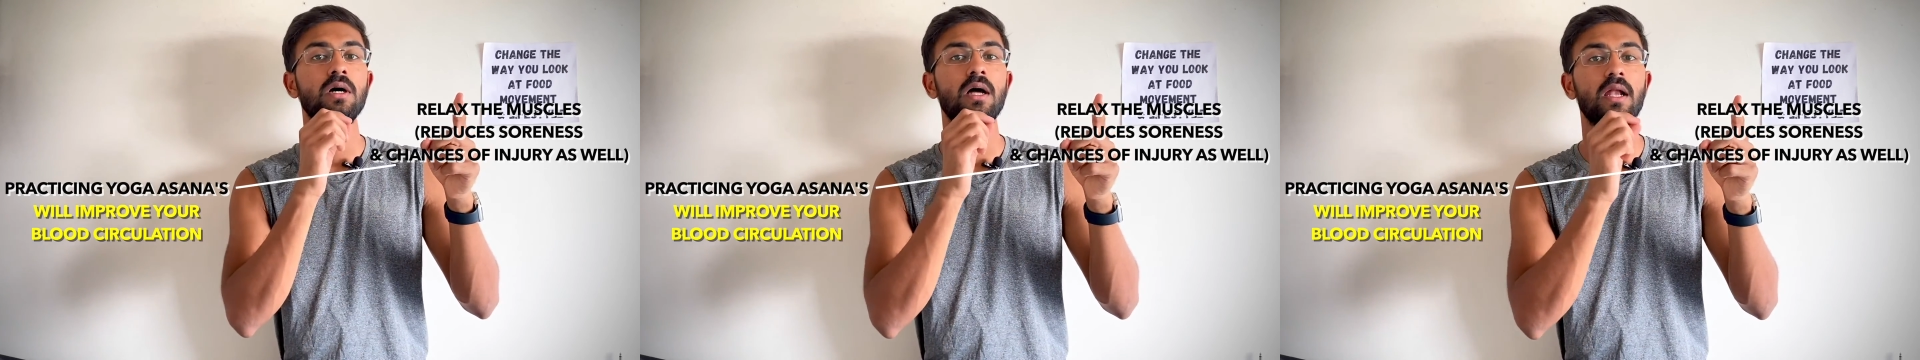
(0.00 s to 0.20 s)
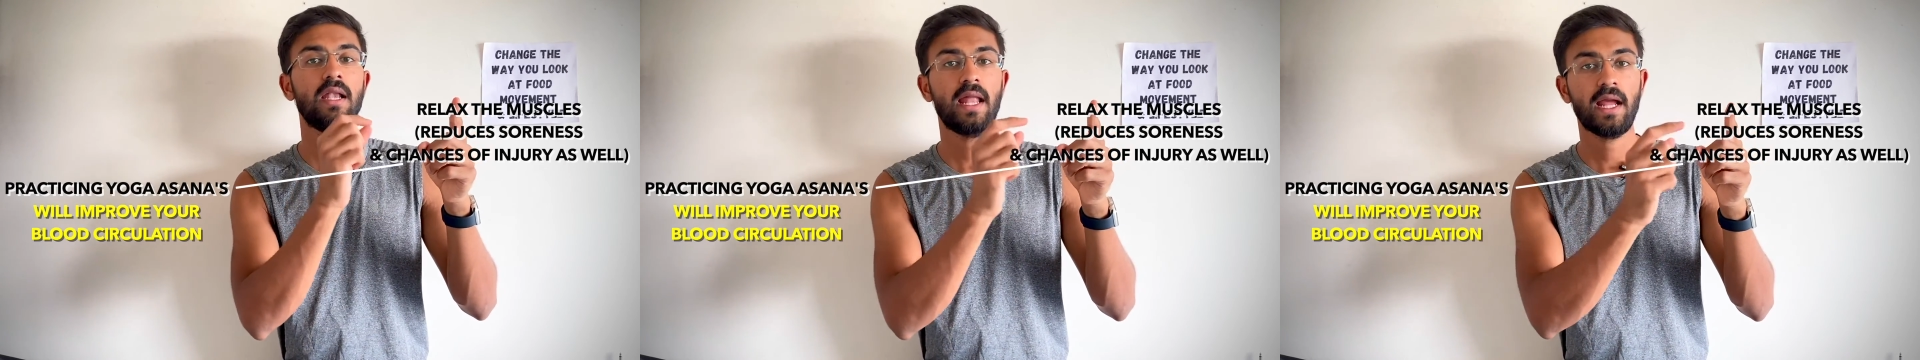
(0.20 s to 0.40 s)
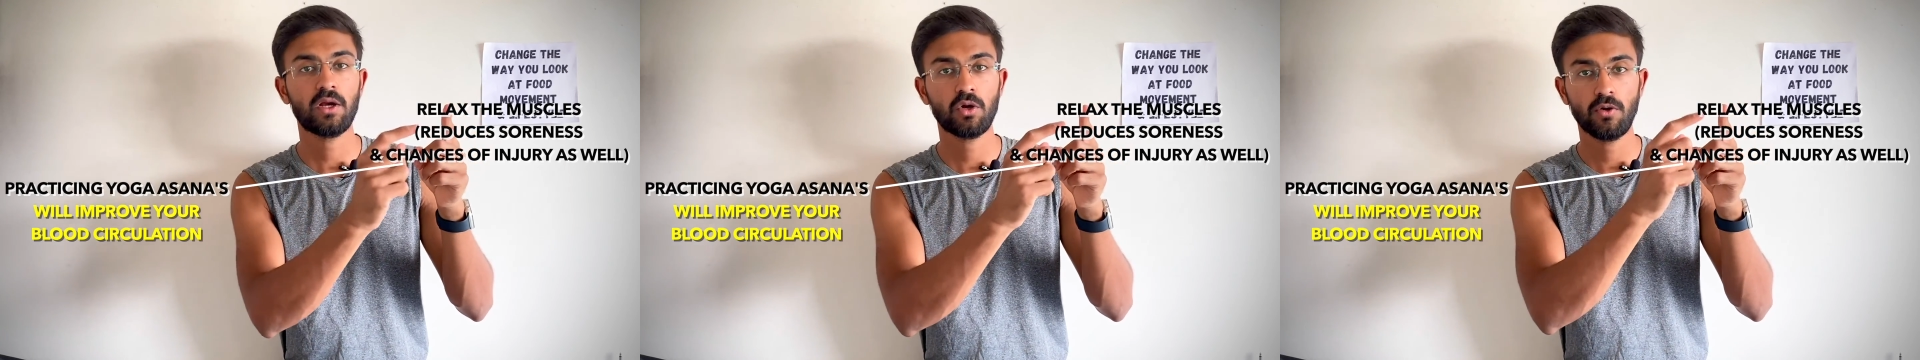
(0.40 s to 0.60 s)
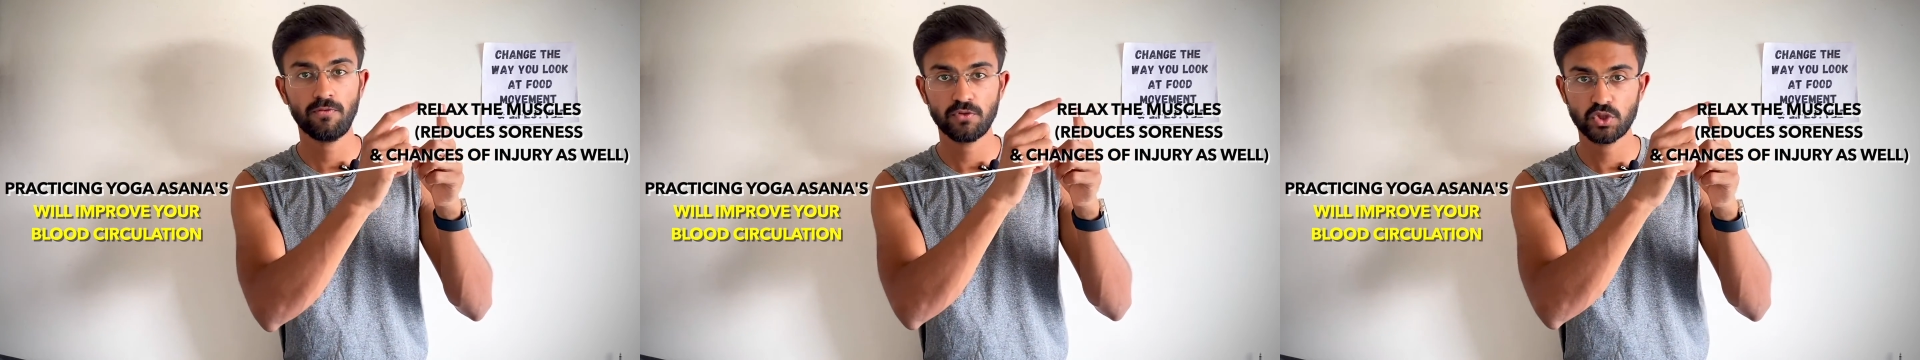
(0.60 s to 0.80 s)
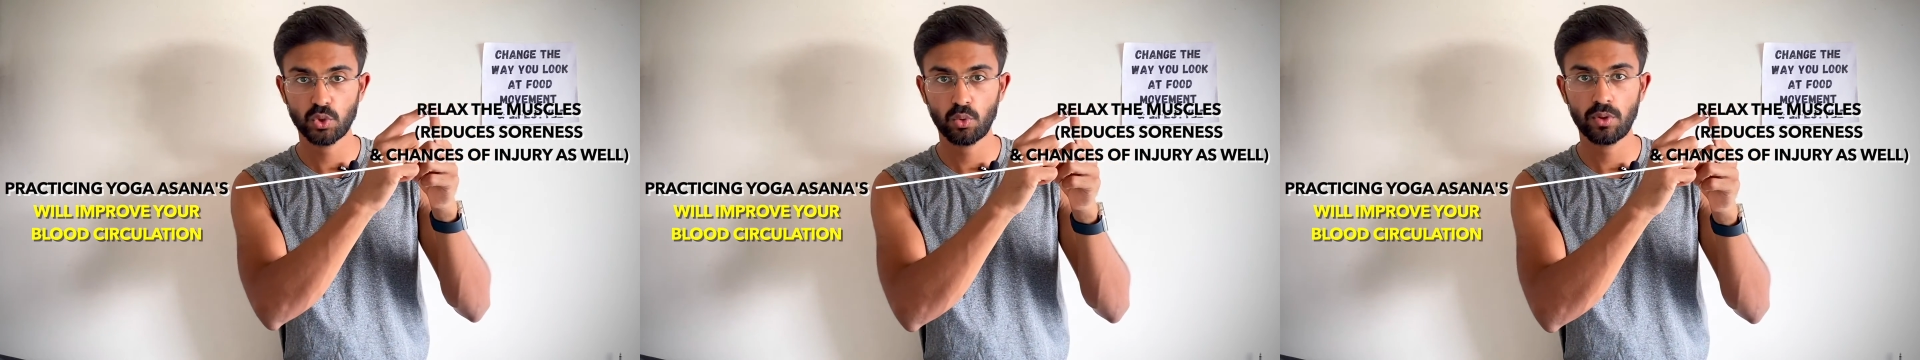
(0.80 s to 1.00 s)
lack of
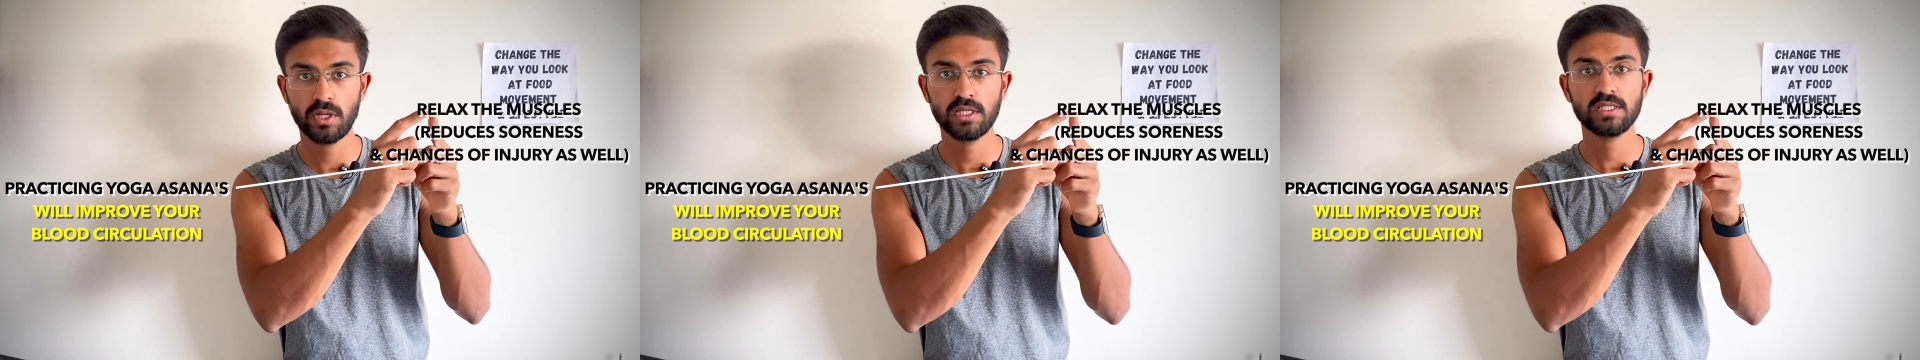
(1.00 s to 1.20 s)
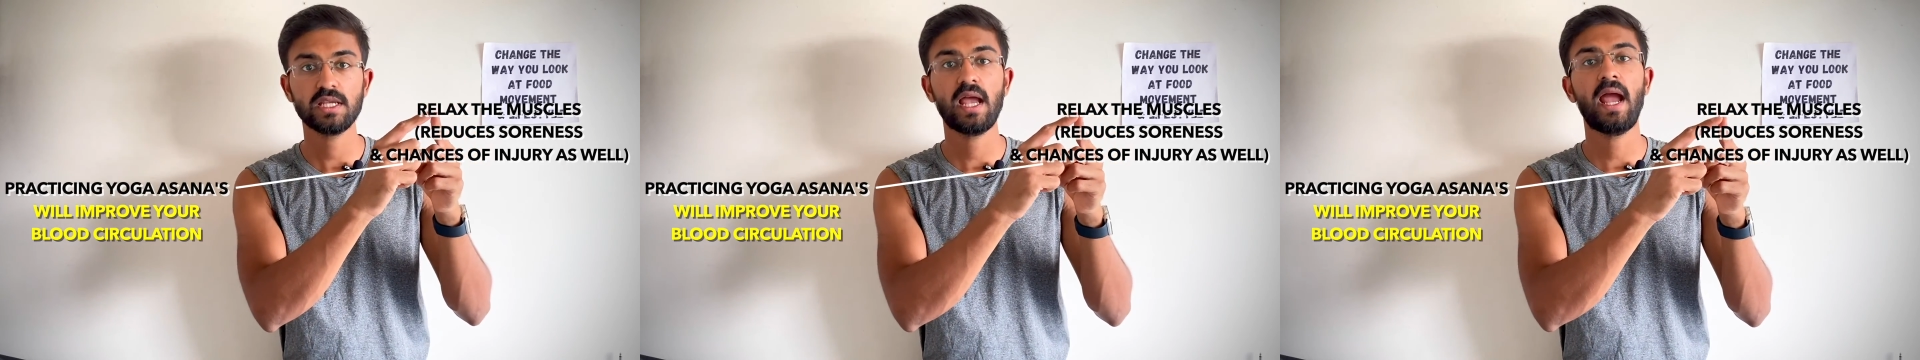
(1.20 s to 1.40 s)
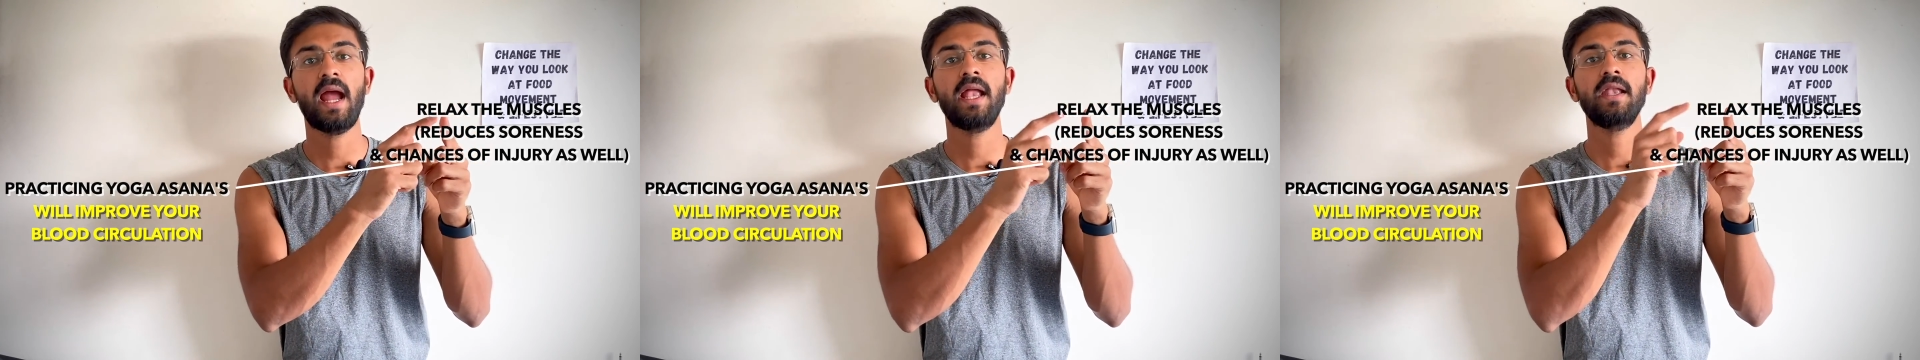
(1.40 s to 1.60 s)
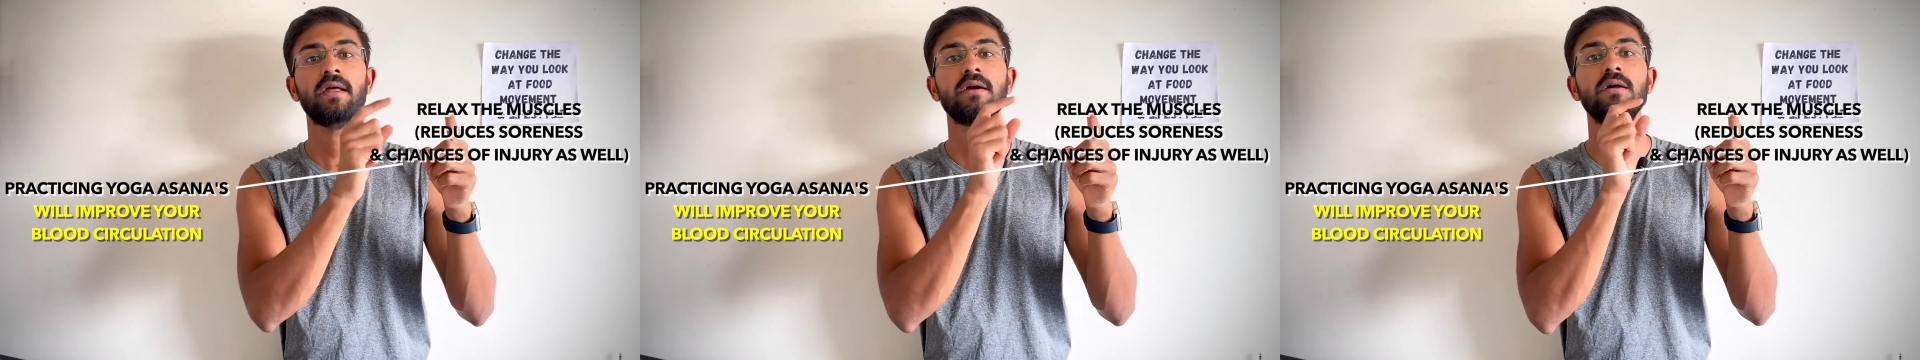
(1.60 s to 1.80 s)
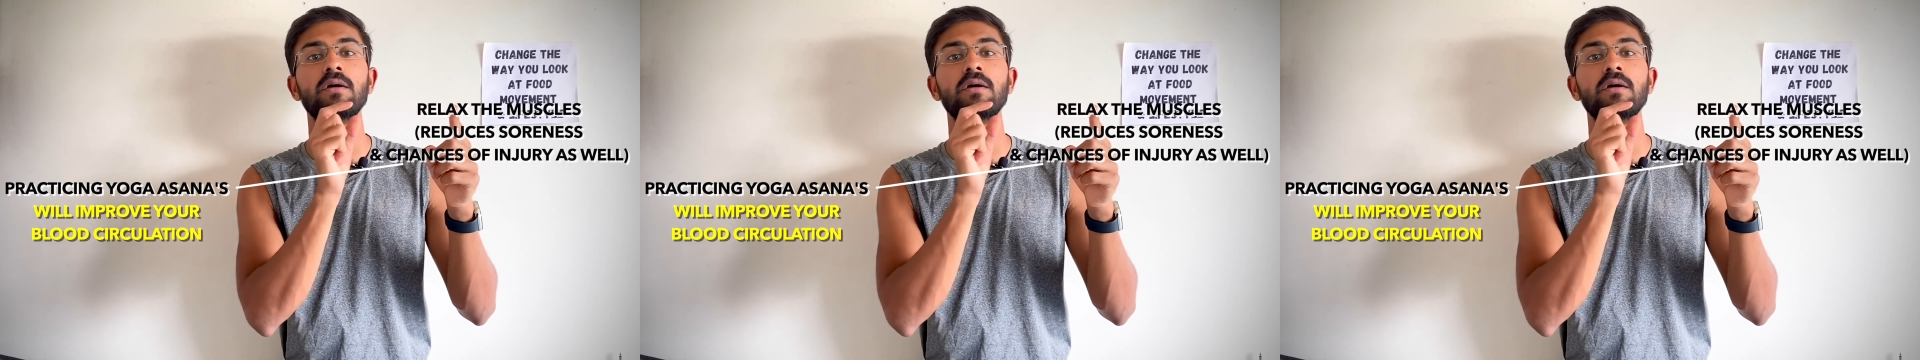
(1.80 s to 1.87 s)
soreness and